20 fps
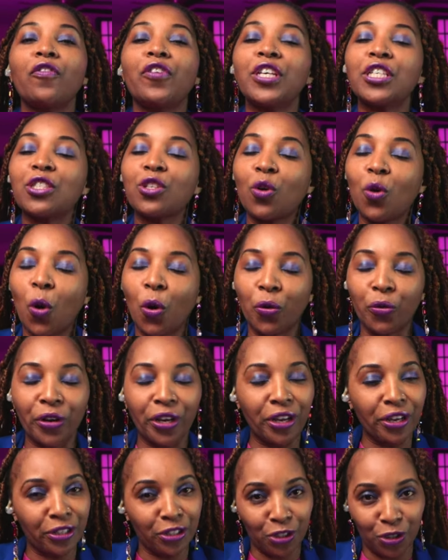of his
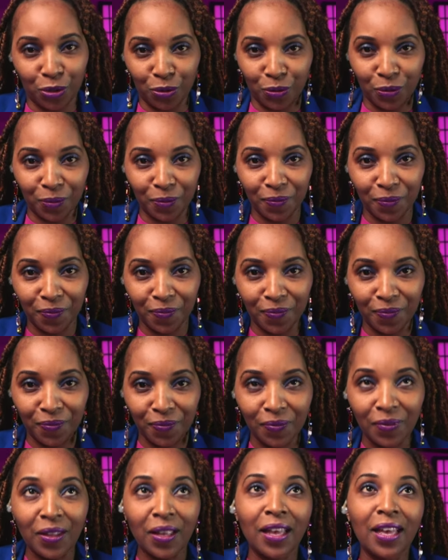congregation.
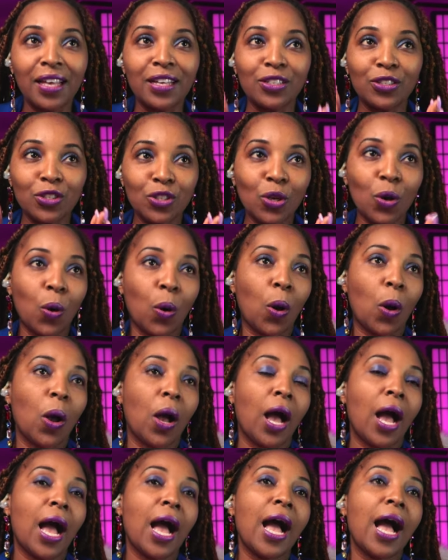So
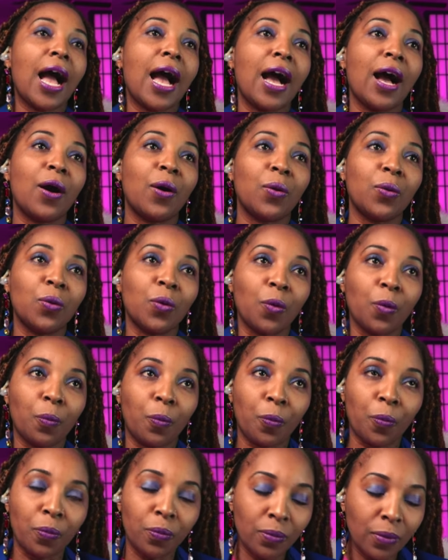I'll
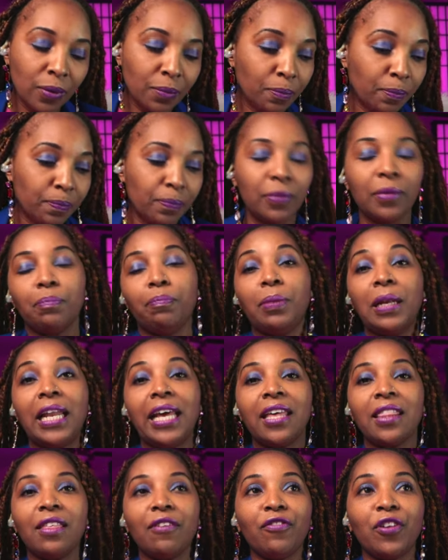
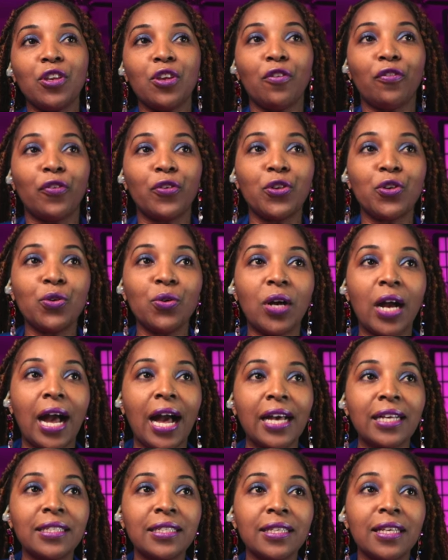play the video for you
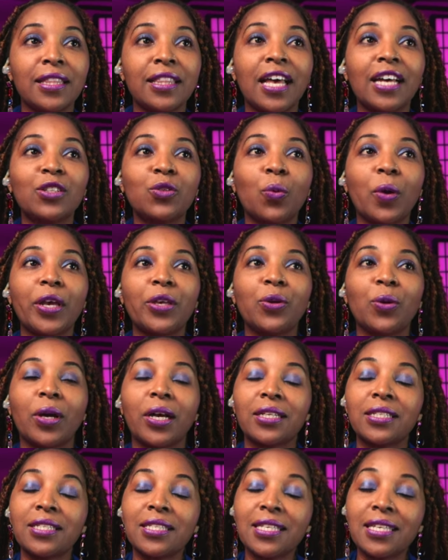guys. That way you
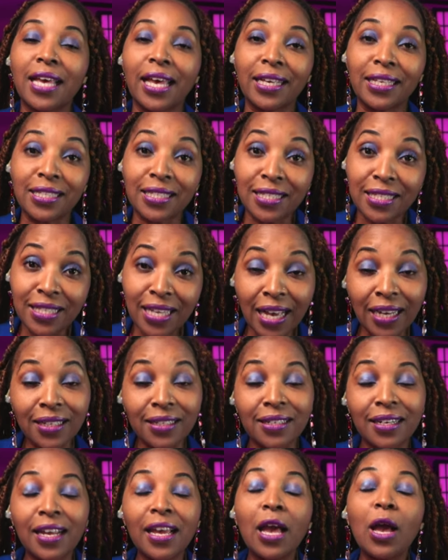can see
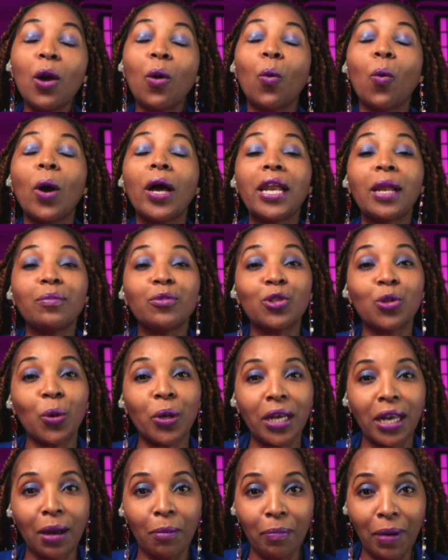exactly what I'm
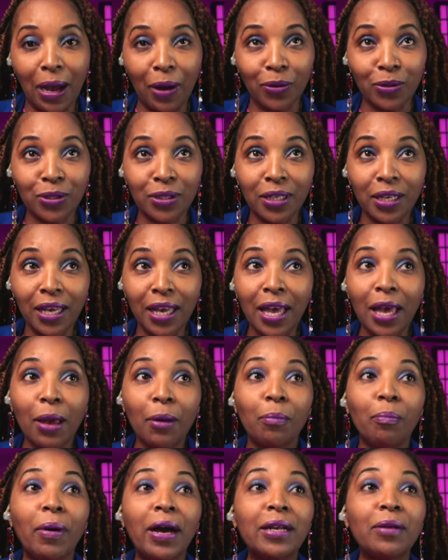talking about.
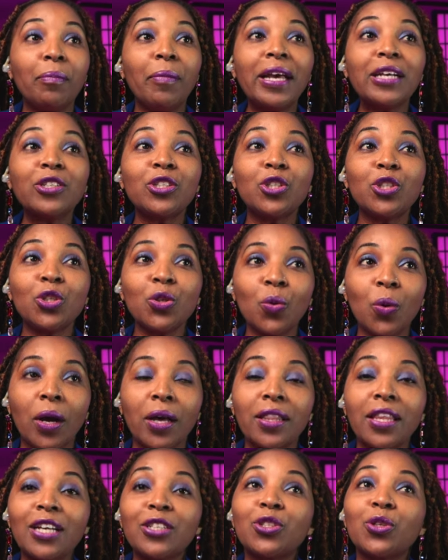But make sure
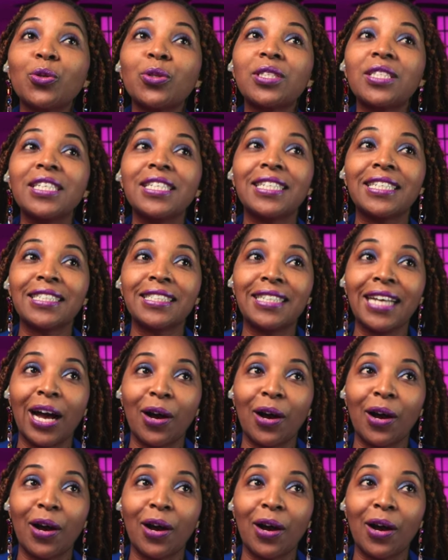that you're sitting